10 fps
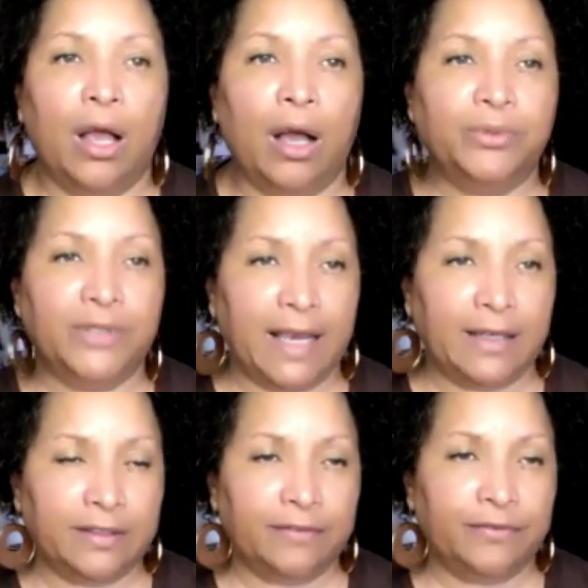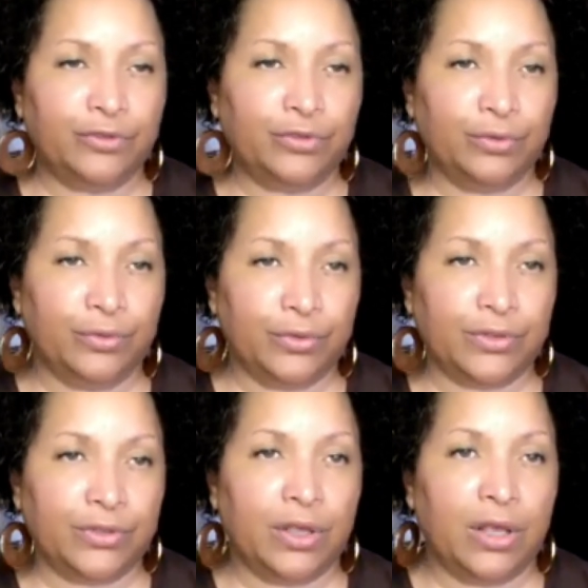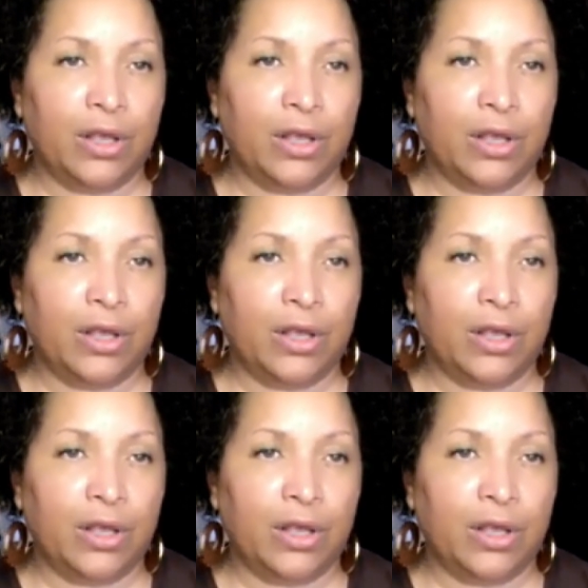Objective truths,